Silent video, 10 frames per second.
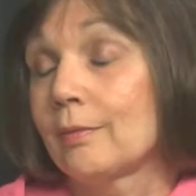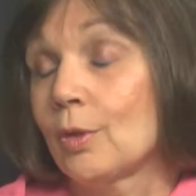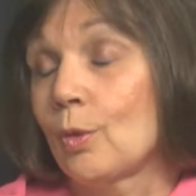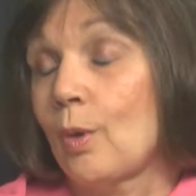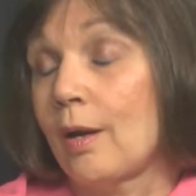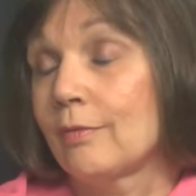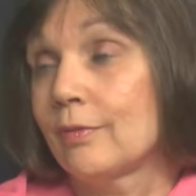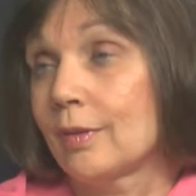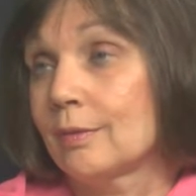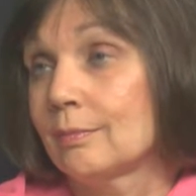know
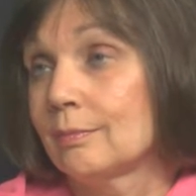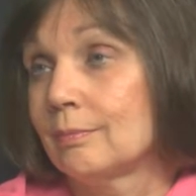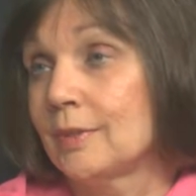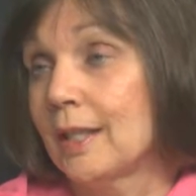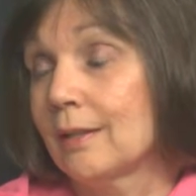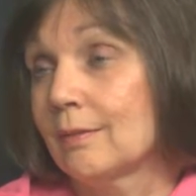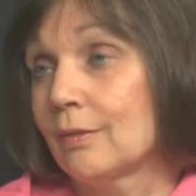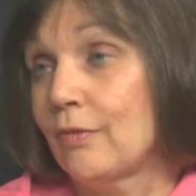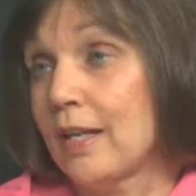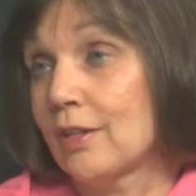I've uh, taken
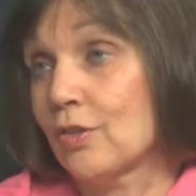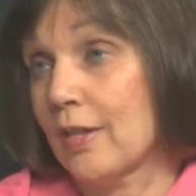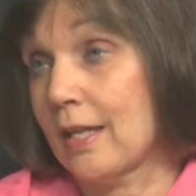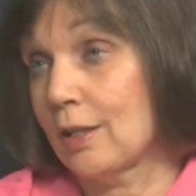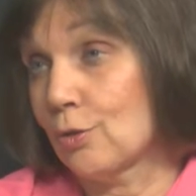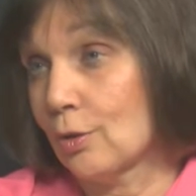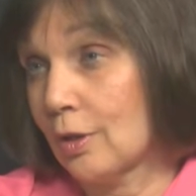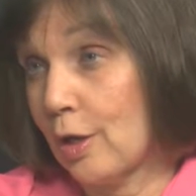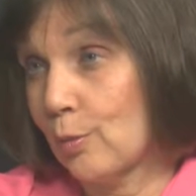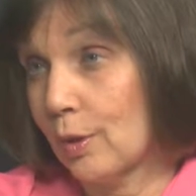advantage of that
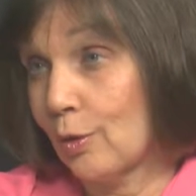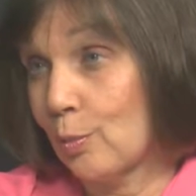interlibrary